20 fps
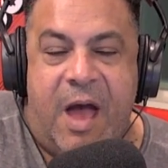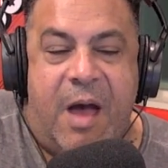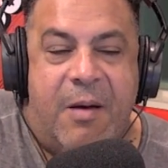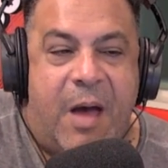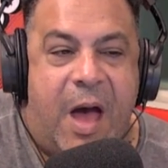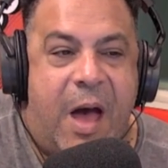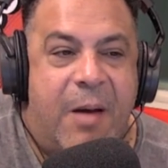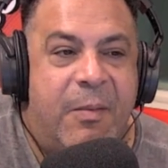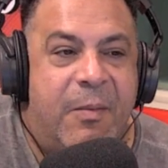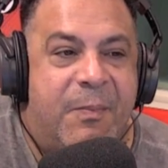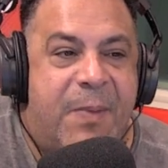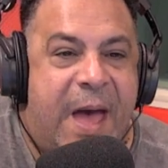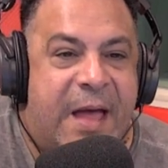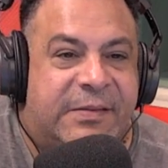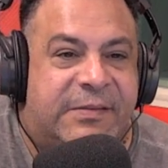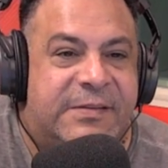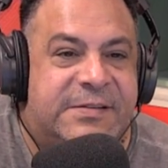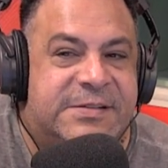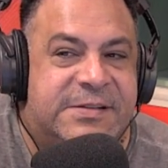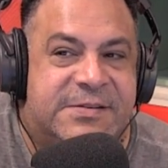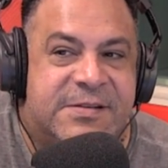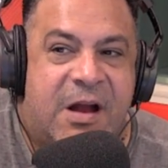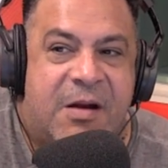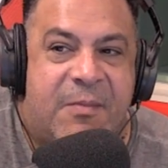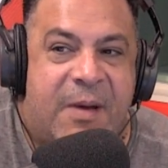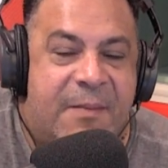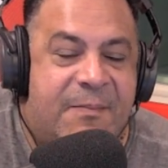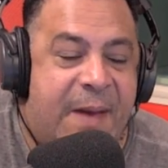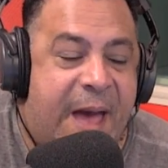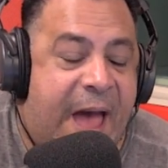I'm about to
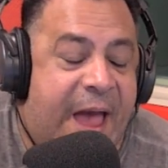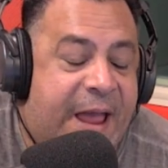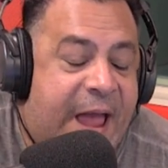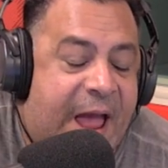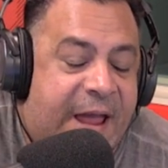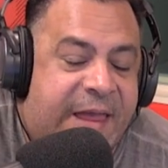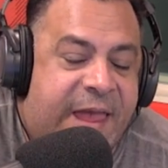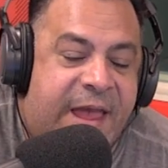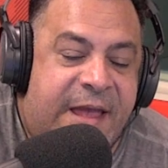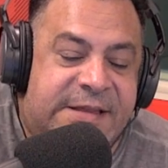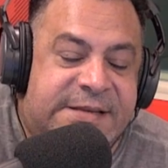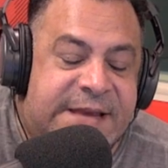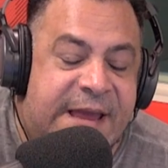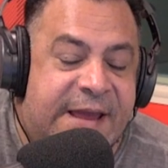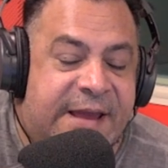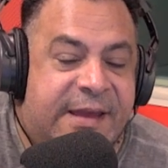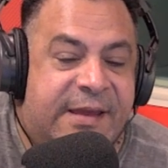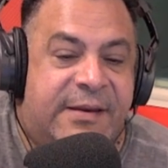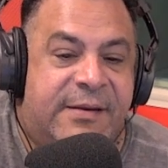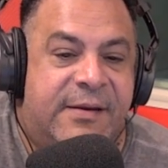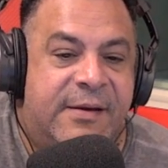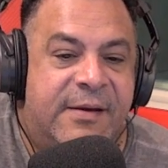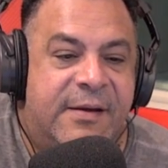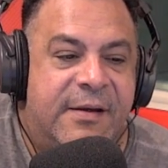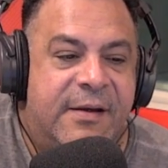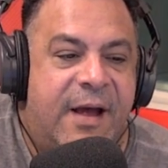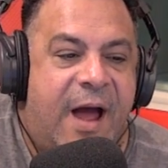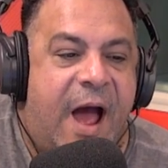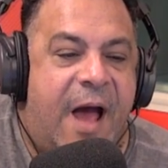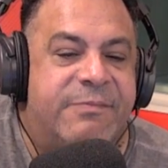turn my back. I, I can't take it.
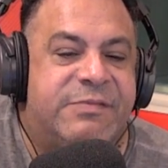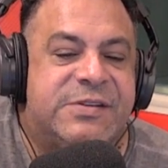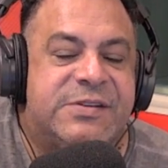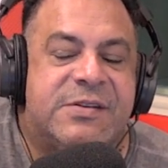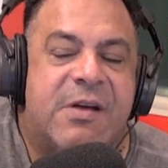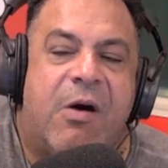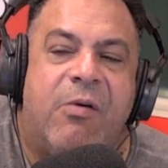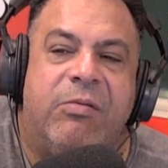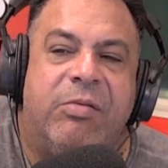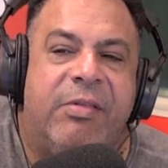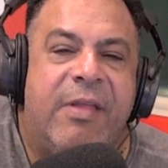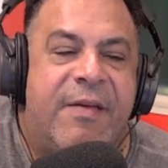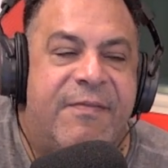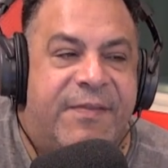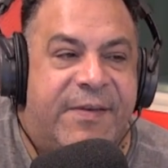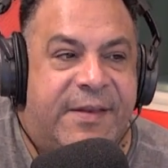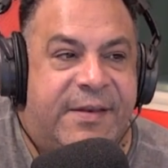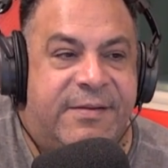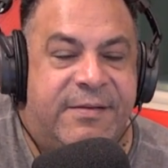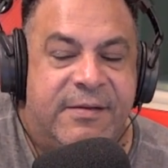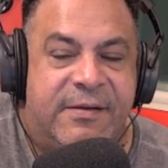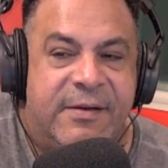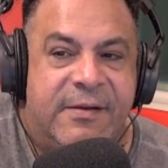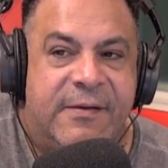I'm so livid.